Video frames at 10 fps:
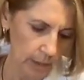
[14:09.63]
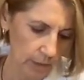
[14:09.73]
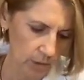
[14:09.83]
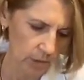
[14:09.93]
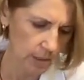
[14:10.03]

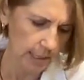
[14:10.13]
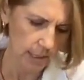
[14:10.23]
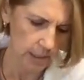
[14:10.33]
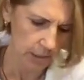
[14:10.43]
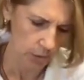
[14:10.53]
This is the
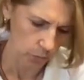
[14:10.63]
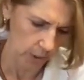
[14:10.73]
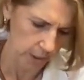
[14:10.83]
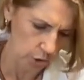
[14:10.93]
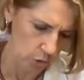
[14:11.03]
easiest
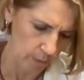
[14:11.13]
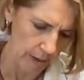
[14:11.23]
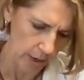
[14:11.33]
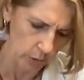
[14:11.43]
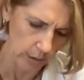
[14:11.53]
way to do a
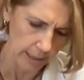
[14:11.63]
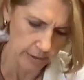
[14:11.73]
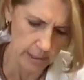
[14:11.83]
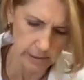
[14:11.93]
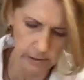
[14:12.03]
batter like
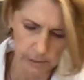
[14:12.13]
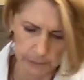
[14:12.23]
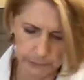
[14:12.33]
this.